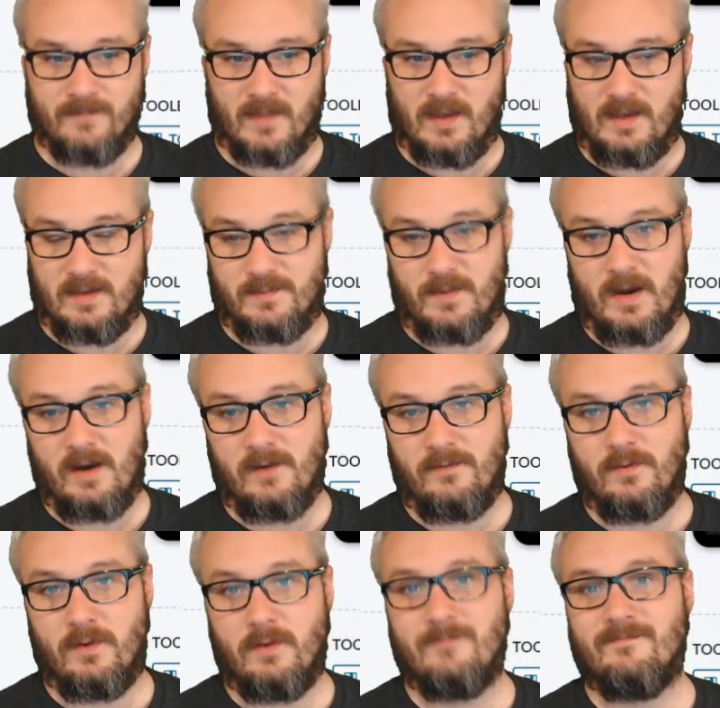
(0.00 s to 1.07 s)
he's
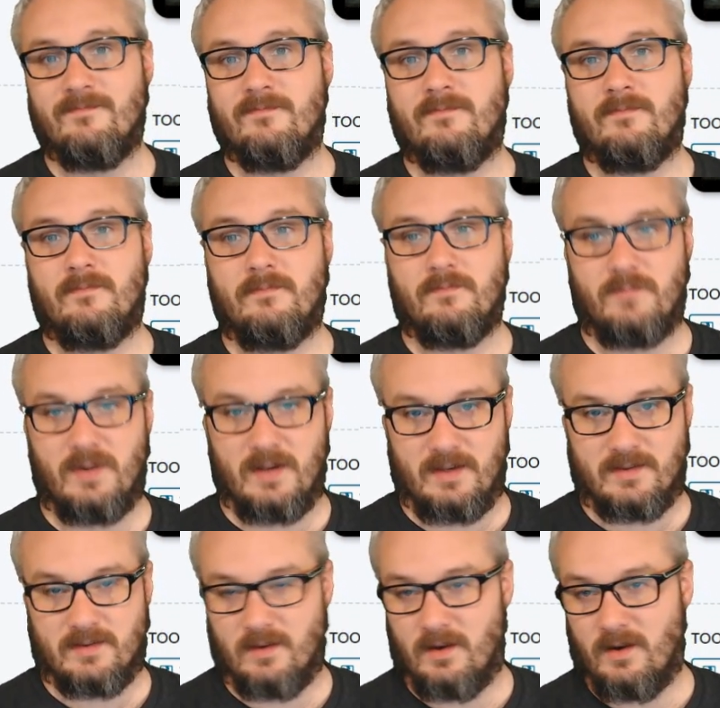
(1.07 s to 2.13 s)
powerful, but
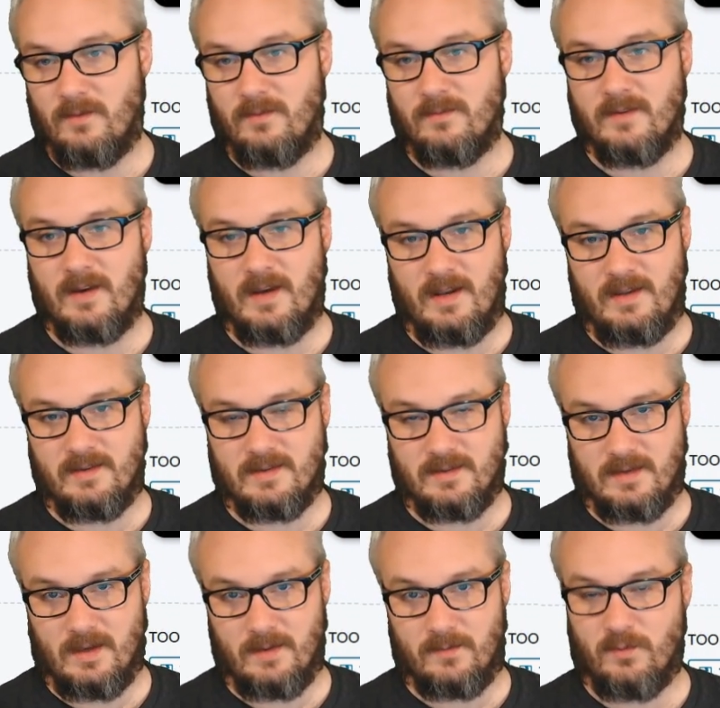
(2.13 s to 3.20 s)
he's slow, and he's
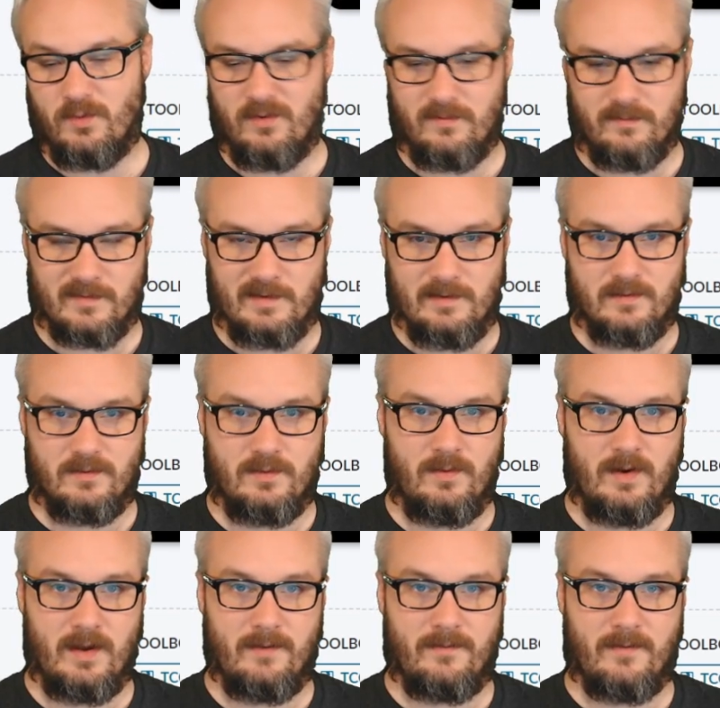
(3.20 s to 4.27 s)
susceptible.
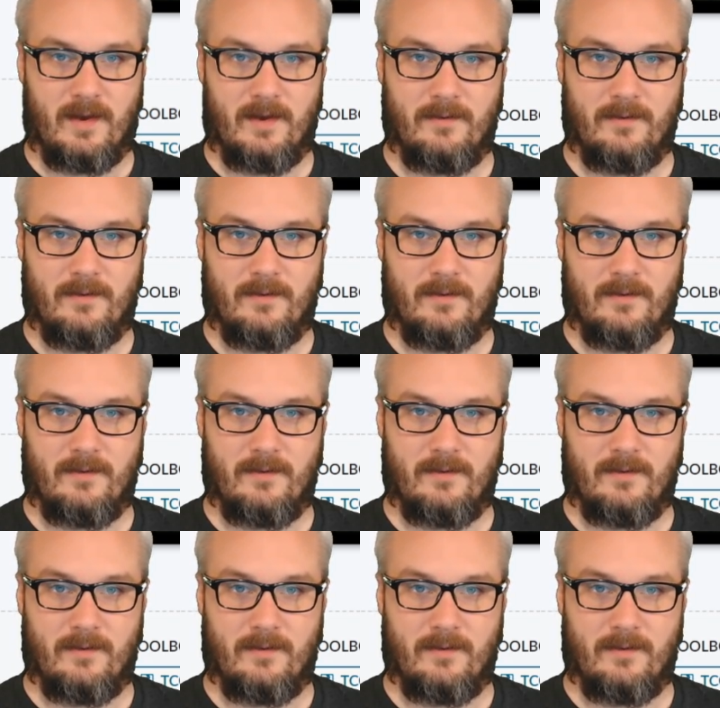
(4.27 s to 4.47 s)
2 out of 5.